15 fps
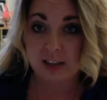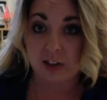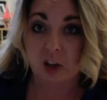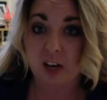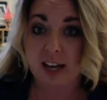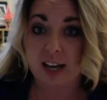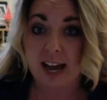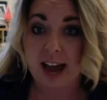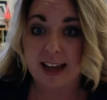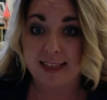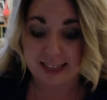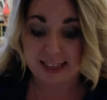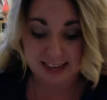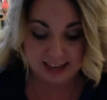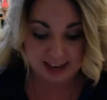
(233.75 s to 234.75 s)
look at
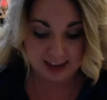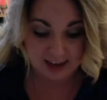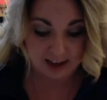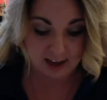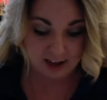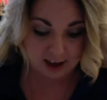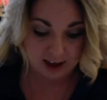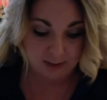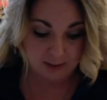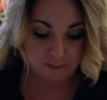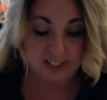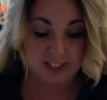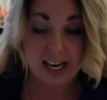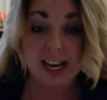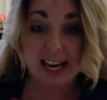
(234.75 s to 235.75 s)
the
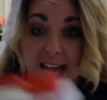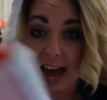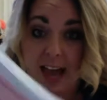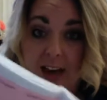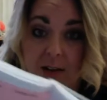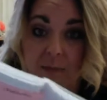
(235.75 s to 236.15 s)
study guide